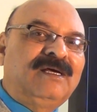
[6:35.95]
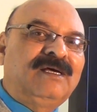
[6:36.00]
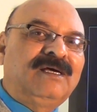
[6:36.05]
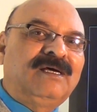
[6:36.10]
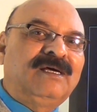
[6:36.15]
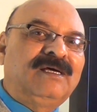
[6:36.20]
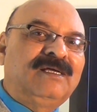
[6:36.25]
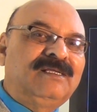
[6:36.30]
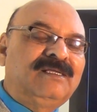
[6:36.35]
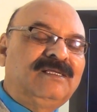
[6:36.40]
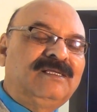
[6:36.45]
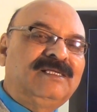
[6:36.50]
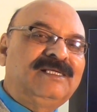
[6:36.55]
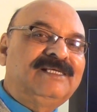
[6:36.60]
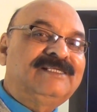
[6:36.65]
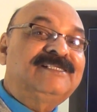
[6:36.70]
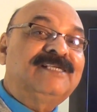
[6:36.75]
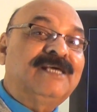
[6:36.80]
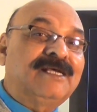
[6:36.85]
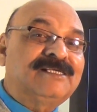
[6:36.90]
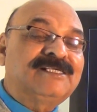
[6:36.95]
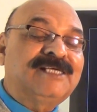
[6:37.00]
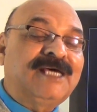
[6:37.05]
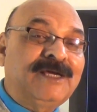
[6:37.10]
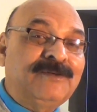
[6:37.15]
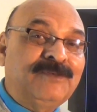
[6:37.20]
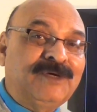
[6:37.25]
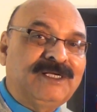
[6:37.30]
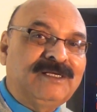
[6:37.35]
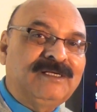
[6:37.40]
this Sir
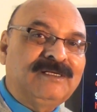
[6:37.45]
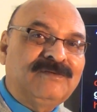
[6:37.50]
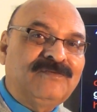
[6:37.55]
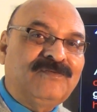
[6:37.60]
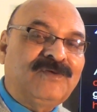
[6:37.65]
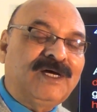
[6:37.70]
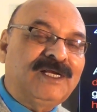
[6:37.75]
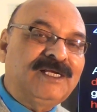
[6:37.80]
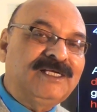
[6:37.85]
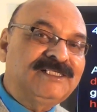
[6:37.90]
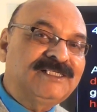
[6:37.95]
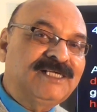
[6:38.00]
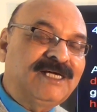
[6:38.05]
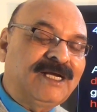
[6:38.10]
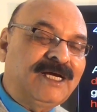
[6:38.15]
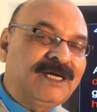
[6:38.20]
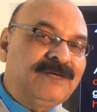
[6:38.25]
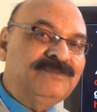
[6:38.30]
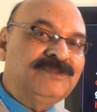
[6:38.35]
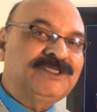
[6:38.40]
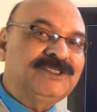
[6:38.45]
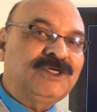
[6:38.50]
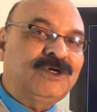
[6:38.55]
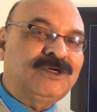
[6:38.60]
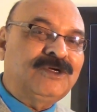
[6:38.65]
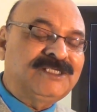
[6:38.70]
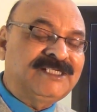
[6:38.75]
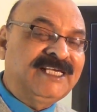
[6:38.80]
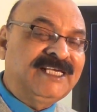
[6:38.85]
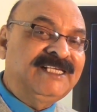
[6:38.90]
Simon for his crimes
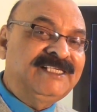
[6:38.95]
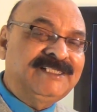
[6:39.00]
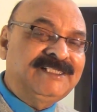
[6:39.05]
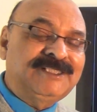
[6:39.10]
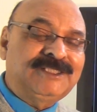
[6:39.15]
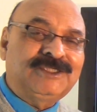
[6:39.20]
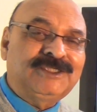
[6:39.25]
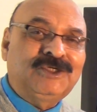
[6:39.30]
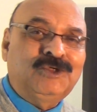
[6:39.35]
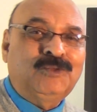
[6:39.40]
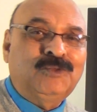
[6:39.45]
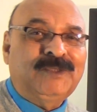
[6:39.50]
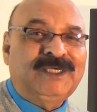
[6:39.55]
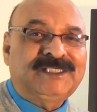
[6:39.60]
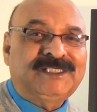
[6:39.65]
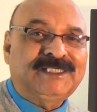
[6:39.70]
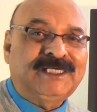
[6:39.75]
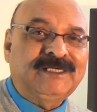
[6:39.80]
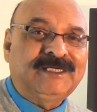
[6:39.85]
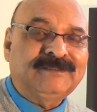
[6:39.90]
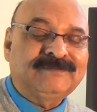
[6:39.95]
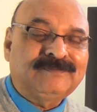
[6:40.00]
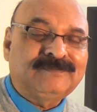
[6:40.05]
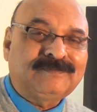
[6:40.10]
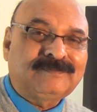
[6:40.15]
or sins, you may say.